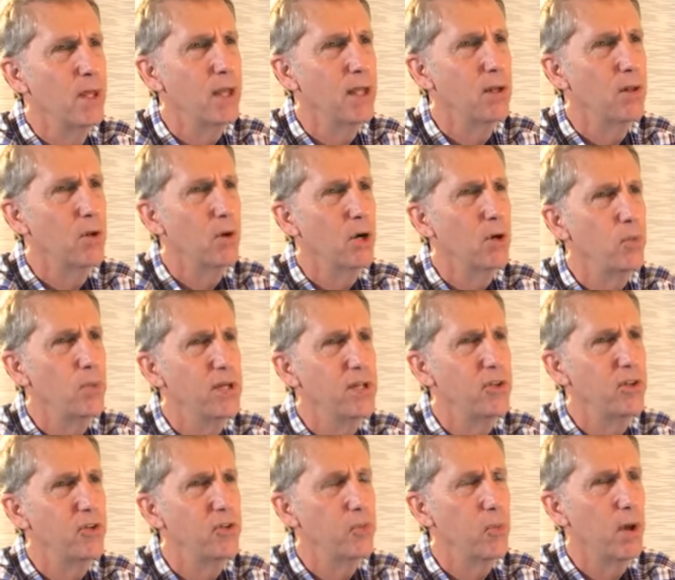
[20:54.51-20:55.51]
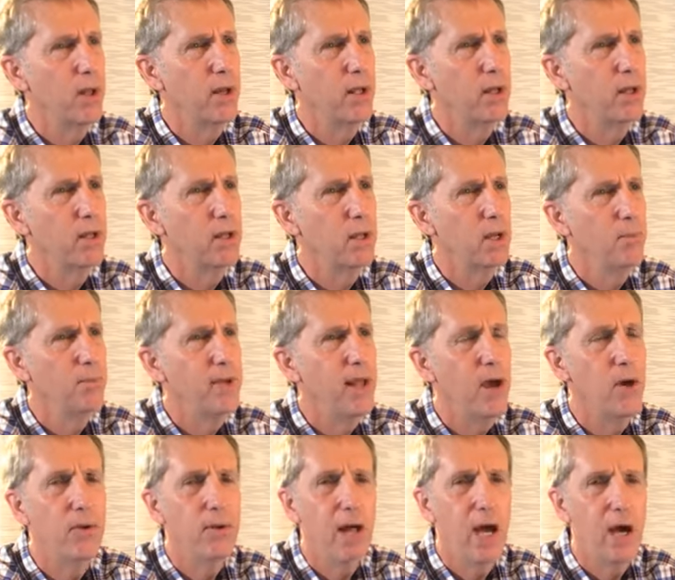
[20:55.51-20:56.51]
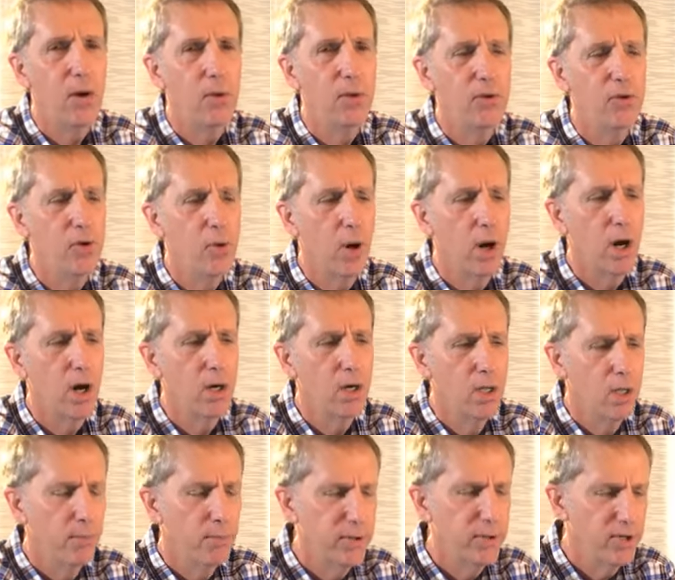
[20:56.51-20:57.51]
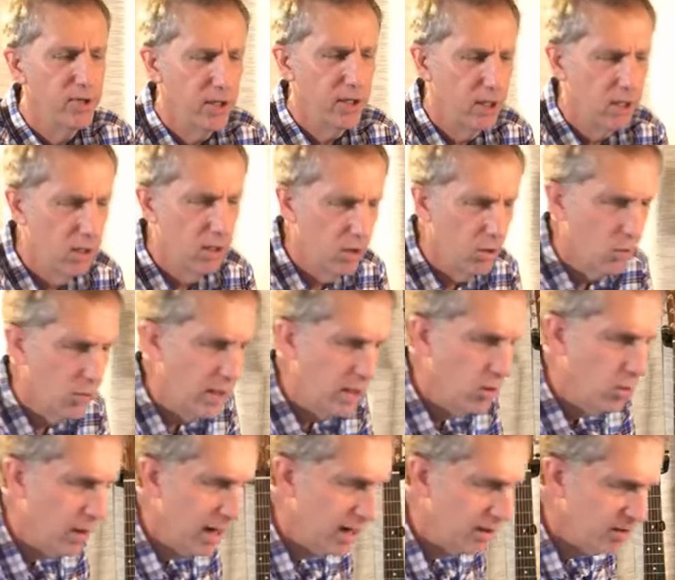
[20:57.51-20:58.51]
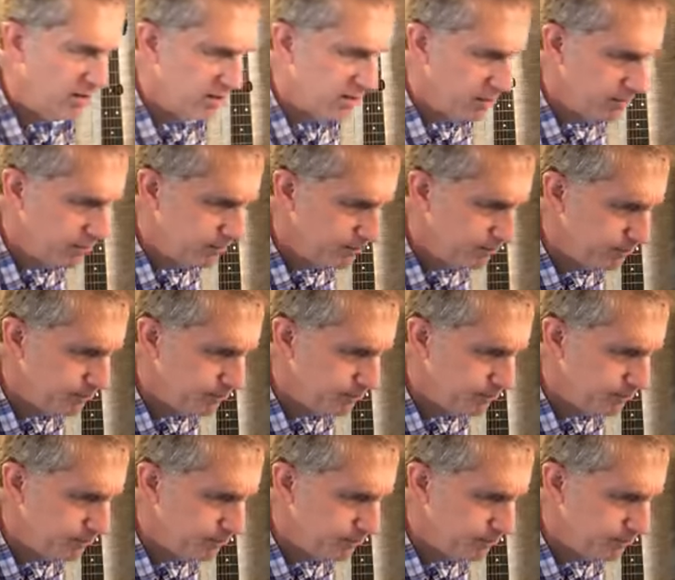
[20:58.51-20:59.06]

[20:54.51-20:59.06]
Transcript: And Lord, we just want to come down now into our particular requests.